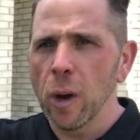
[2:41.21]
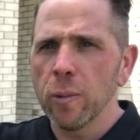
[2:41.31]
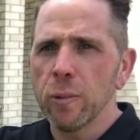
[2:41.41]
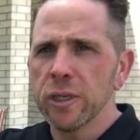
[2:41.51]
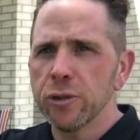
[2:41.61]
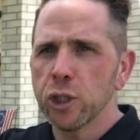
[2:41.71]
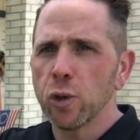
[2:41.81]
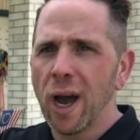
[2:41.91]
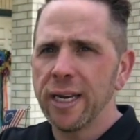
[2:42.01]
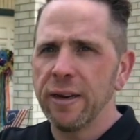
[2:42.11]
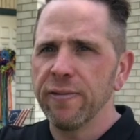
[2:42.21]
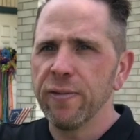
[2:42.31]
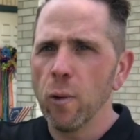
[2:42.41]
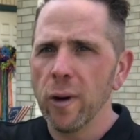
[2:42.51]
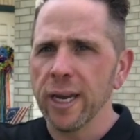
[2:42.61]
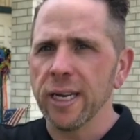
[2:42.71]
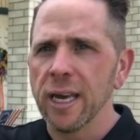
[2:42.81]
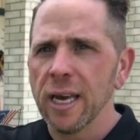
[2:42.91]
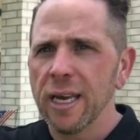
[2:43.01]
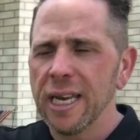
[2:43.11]
We want to try and avoid
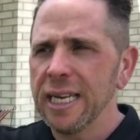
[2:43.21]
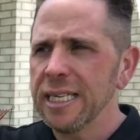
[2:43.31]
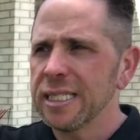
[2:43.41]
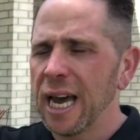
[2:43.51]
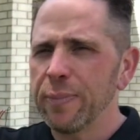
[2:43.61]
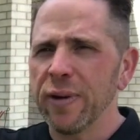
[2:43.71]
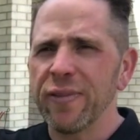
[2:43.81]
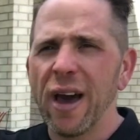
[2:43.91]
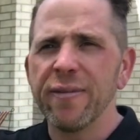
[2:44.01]
any type of